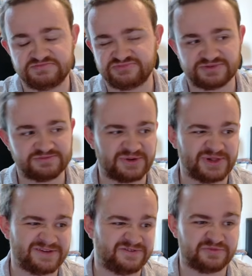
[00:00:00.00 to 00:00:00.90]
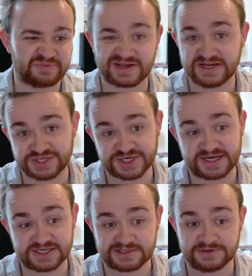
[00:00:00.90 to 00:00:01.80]
Primarily if you've played
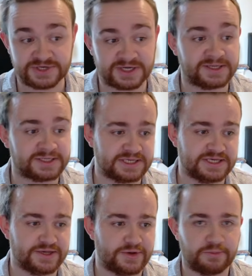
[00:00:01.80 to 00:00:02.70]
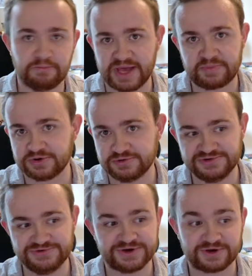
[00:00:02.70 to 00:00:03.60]
Shanks Luna. Beppo
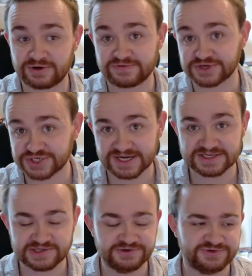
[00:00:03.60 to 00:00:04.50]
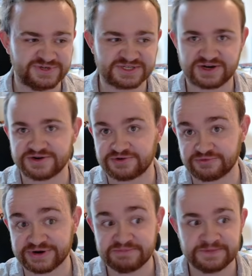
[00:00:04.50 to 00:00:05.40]
Luna after Shanks Luna is kind of
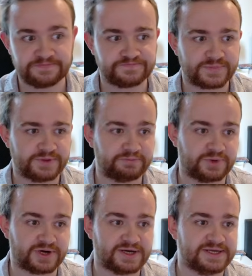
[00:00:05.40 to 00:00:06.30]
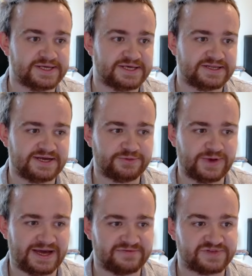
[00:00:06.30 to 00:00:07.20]
grim. But now that we
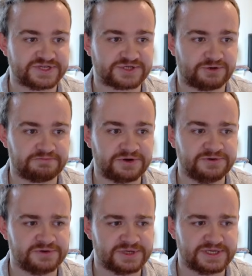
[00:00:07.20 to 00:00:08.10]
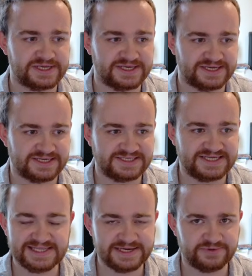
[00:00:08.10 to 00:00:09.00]
have this combo,
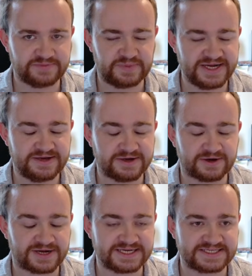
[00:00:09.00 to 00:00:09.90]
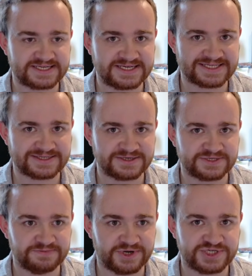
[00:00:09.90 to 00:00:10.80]
dealing with big guys isn't as
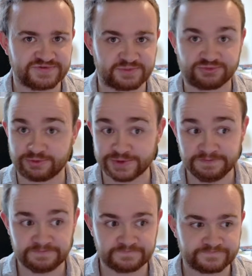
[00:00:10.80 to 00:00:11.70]
much of a problem.